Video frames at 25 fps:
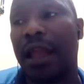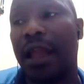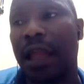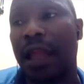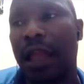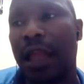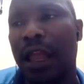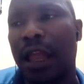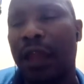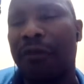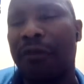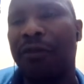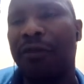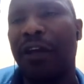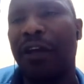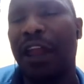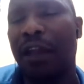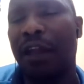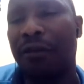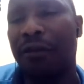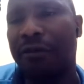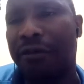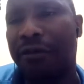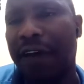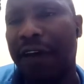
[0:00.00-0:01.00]
If we
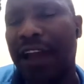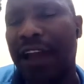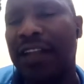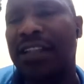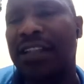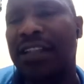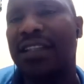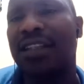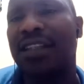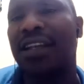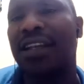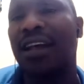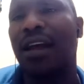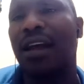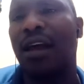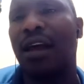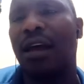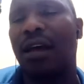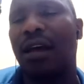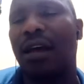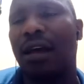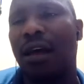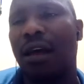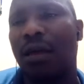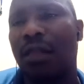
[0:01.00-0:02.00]
felt
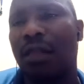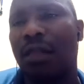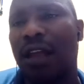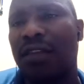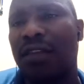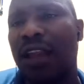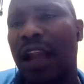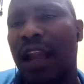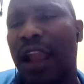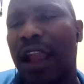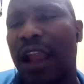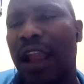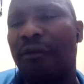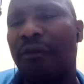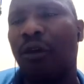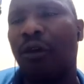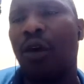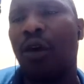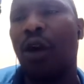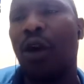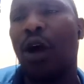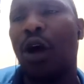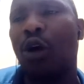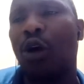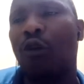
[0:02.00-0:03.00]
that the level
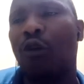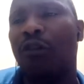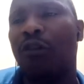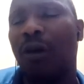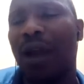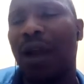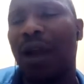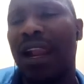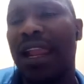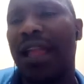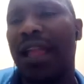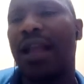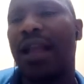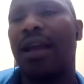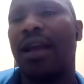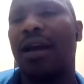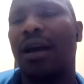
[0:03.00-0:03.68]
of our league,